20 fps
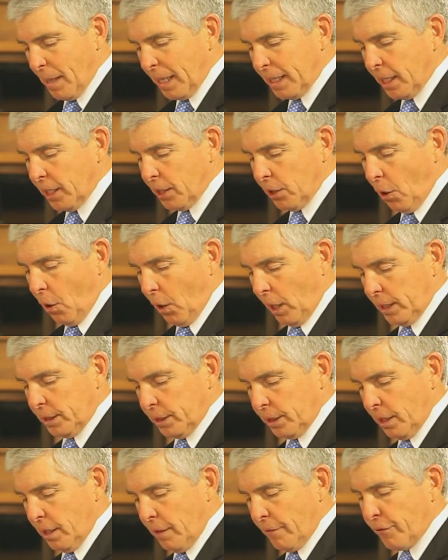making
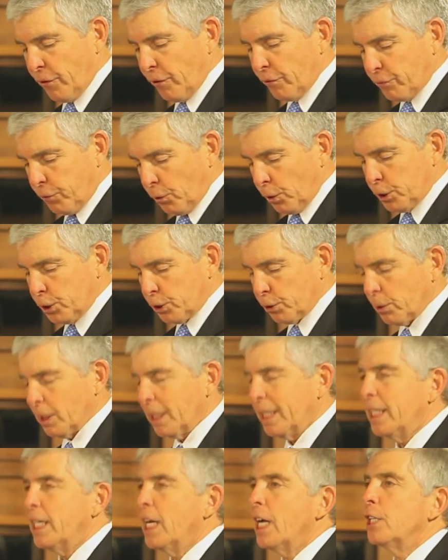art for
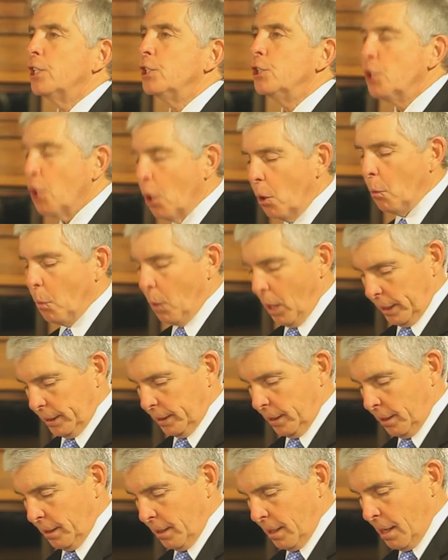virtually no
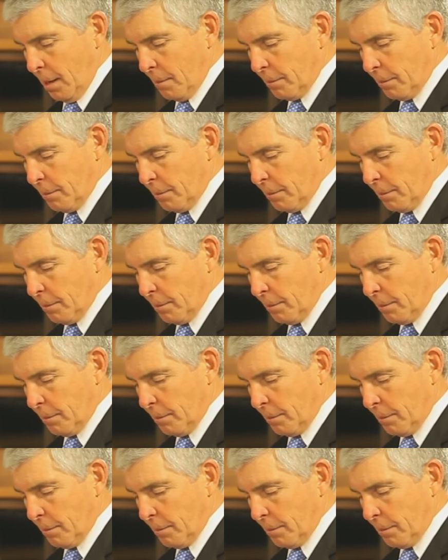one